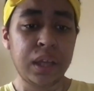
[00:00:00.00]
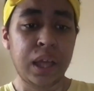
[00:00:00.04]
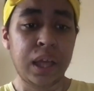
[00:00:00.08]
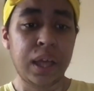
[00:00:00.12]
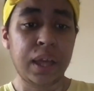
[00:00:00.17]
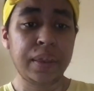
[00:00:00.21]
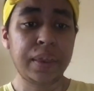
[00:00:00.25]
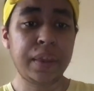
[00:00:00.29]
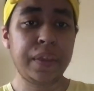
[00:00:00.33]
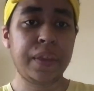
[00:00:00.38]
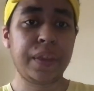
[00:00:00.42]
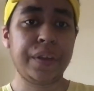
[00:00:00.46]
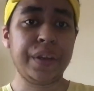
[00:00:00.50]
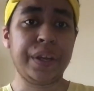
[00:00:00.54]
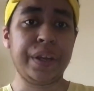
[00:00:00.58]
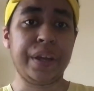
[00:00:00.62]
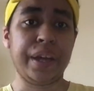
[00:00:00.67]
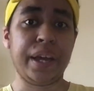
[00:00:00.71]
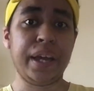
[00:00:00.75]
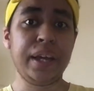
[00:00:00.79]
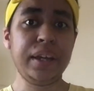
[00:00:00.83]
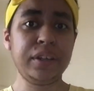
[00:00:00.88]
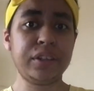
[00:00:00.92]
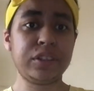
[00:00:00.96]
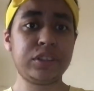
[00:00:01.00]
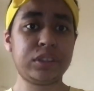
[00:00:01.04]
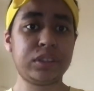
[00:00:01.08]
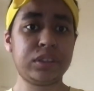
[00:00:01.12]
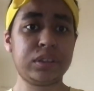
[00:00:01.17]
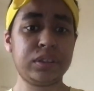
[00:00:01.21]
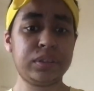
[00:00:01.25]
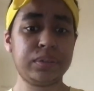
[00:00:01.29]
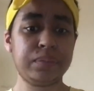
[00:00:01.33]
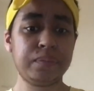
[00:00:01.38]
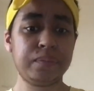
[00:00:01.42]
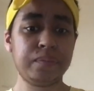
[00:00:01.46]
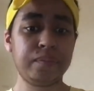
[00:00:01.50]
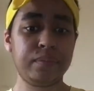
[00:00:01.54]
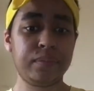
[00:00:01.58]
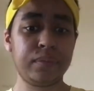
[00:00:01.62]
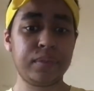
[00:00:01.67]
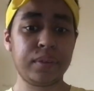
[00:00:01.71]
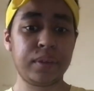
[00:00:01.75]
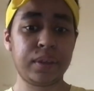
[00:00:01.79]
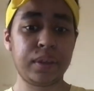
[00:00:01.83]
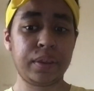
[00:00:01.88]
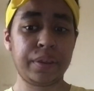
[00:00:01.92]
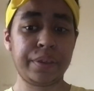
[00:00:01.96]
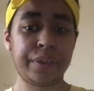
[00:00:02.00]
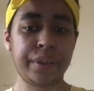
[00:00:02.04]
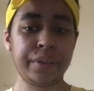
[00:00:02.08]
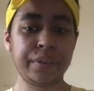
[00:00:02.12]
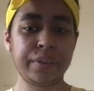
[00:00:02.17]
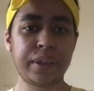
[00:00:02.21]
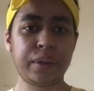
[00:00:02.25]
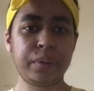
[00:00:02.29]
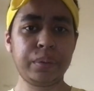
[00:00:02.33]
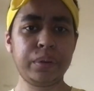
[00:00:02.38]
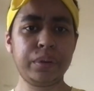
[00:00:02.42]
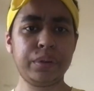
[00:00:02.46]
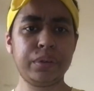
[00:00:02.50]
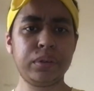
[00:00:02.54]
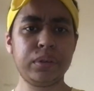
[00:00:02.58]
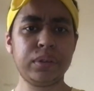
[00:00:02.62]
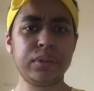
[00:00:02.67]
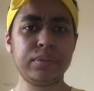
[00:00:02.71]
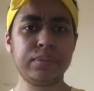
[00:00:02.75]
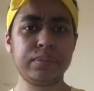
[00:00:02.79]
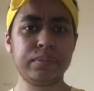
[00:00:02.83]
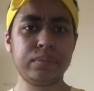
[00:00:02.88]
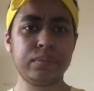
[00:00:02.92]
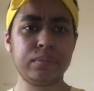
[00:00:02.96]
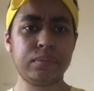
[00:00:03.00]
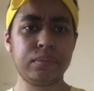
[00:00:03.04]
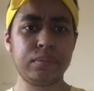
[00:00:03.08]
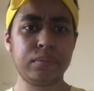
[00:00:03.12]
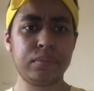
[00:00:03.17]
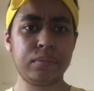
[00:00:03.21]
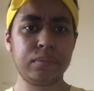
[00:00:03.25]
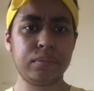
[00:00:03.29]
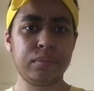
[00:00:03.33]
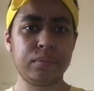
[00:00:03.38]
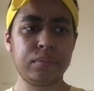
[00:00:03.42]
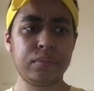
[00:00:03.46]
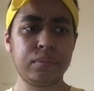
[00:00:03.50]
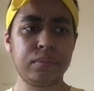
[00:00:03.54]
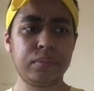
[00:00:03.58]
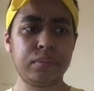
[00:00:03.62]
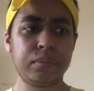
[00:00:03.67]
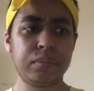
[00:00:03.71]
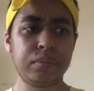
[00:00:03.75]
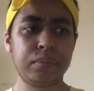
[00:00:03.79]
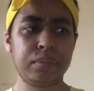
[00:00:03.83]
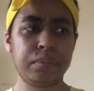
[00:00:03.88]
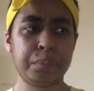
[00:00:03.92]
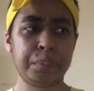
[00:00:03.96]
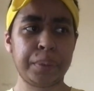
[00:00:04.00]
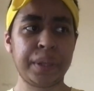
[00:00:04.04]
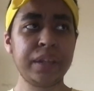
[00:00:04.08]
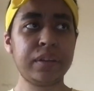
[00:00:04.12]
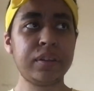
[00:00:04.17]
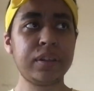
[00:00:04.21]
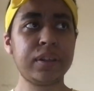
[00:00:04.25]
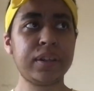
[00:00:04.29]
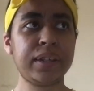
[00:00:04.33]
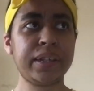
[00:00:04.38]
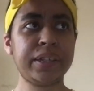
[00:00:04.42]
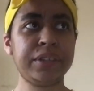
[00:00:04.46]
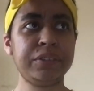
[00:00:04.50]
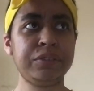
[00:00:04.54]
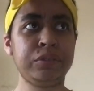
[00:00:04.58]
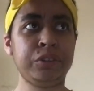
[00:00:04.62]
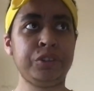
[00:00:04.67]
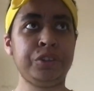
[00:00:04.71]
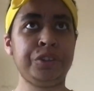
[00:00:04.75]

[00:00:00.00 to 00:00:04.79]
Other than that, I think that will basically